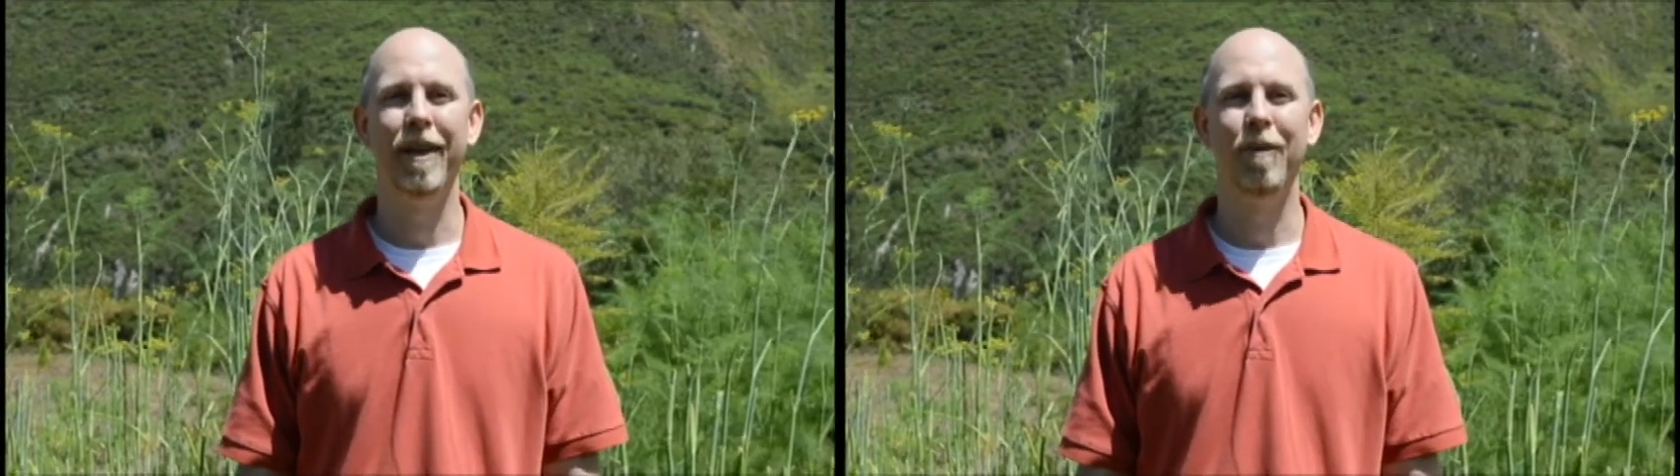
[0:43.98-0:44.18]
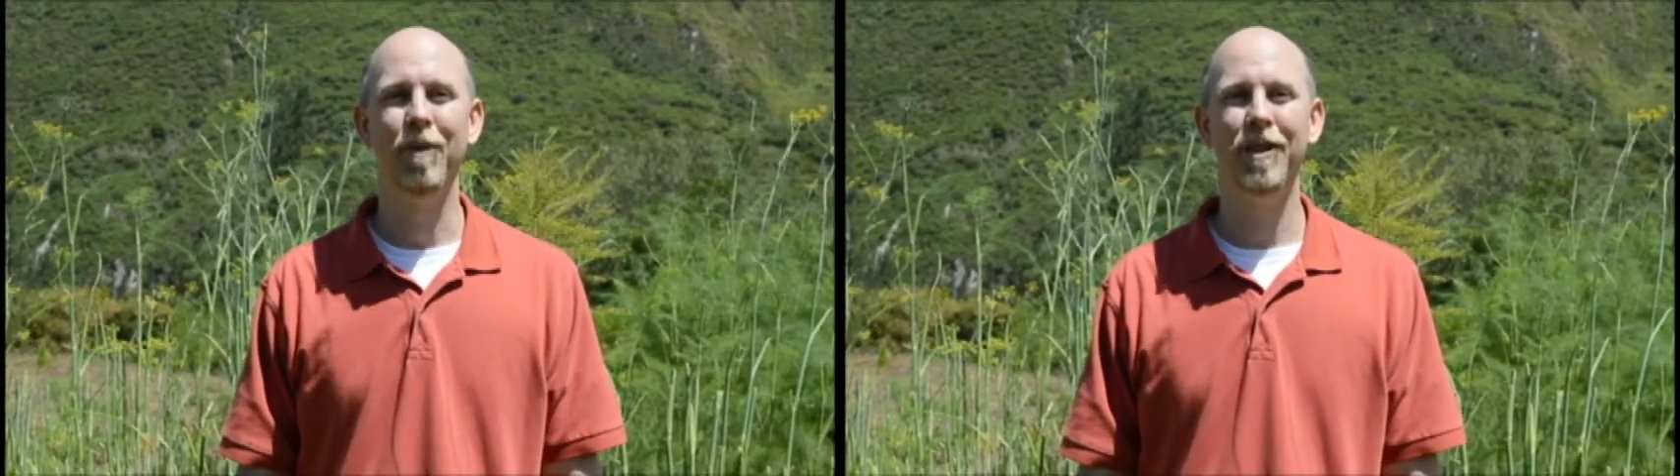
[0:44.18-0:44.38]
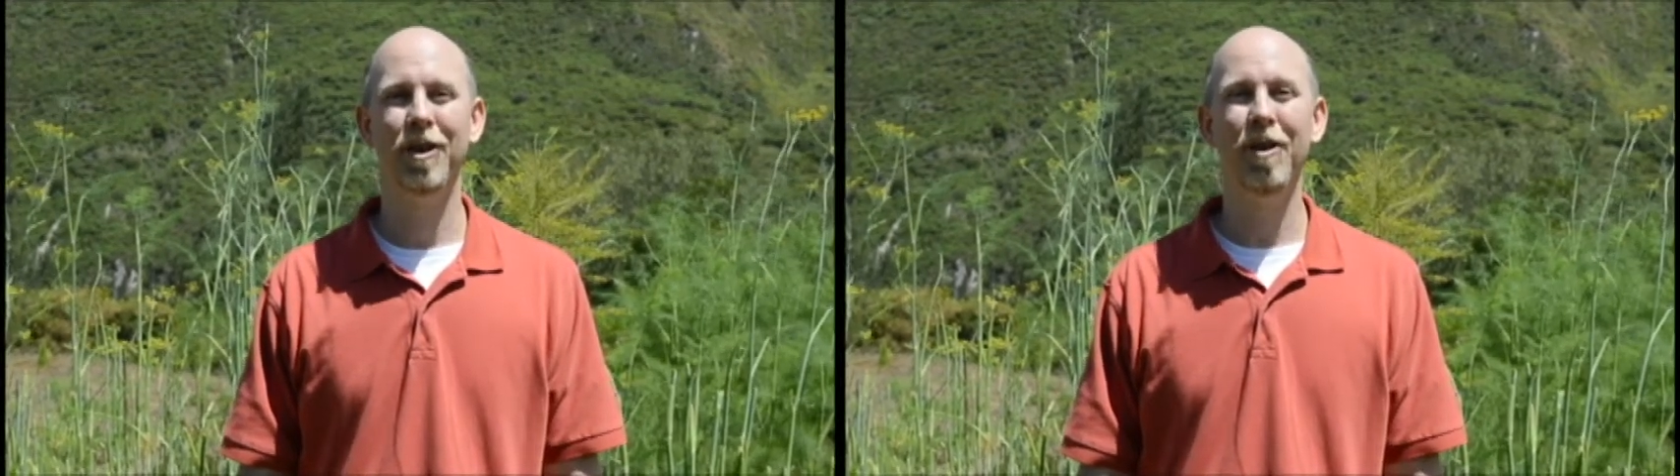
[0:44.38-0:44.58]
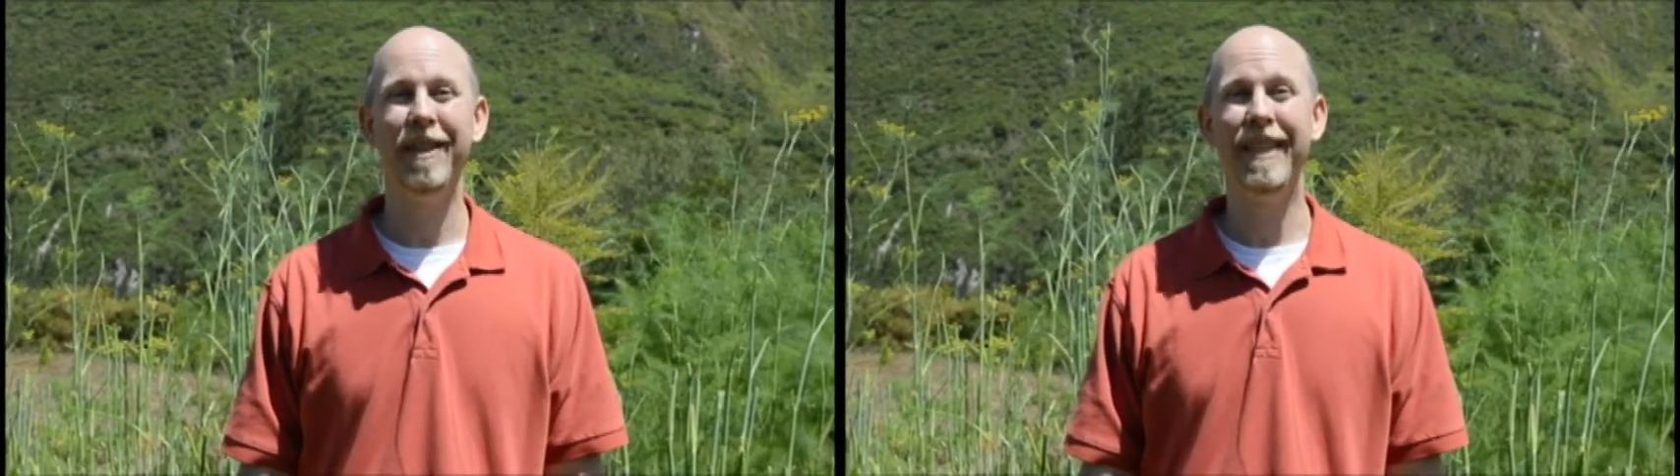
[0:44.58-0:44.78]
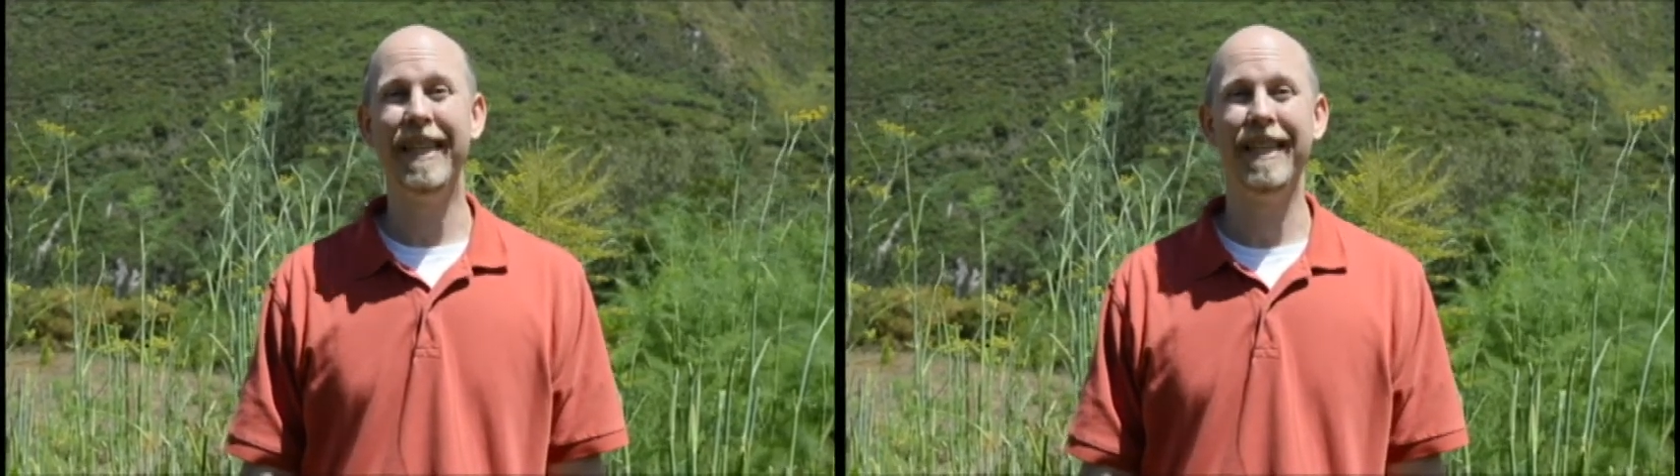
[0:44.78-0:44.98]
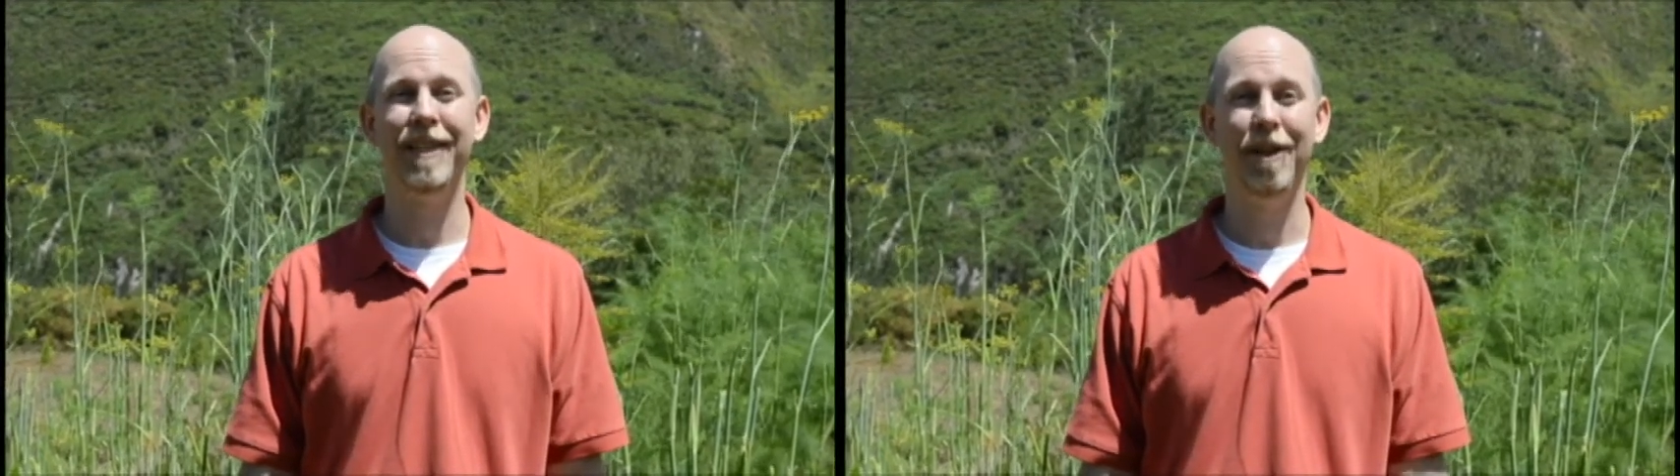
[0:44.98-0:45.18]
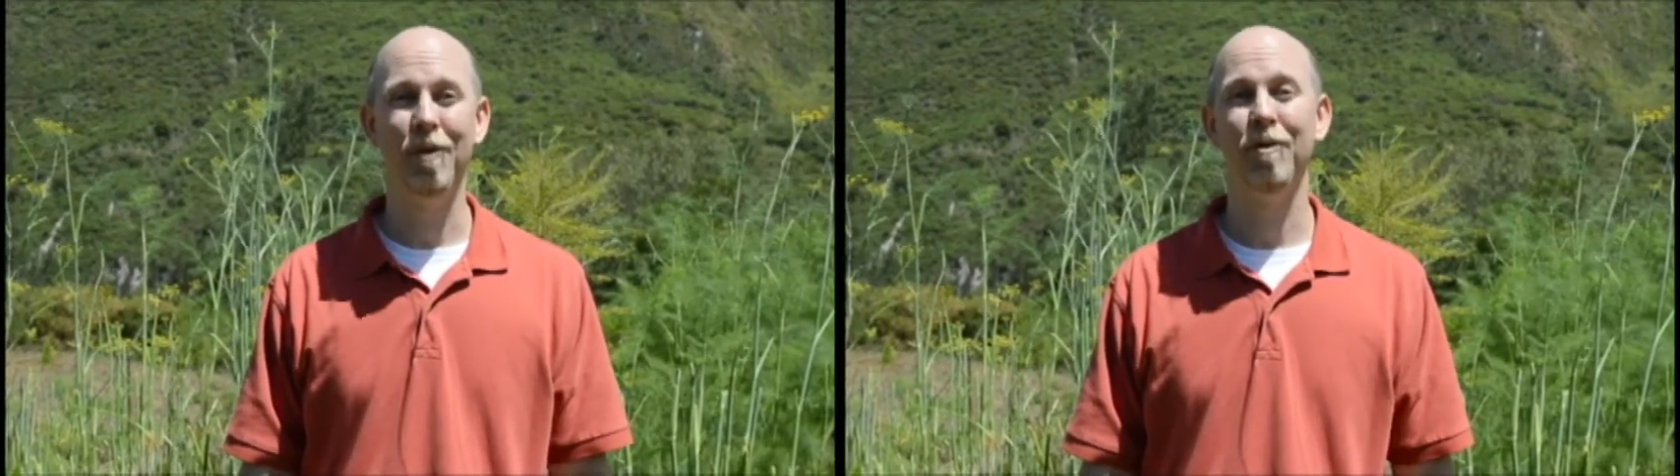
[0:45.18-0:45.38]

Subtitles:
we started to get to know